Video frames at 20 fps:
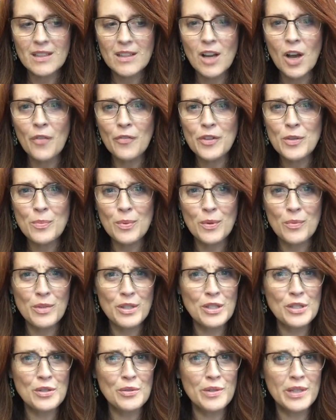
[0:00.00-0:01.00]
comfortable
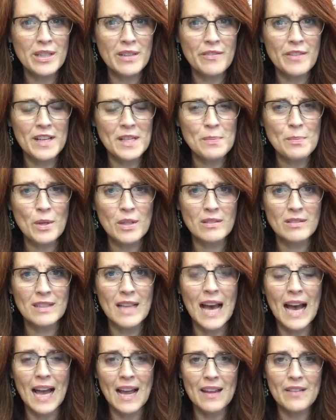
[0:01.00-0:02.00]
with doing Facebook
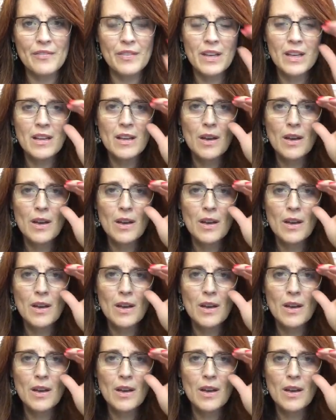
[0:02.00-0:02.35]
Live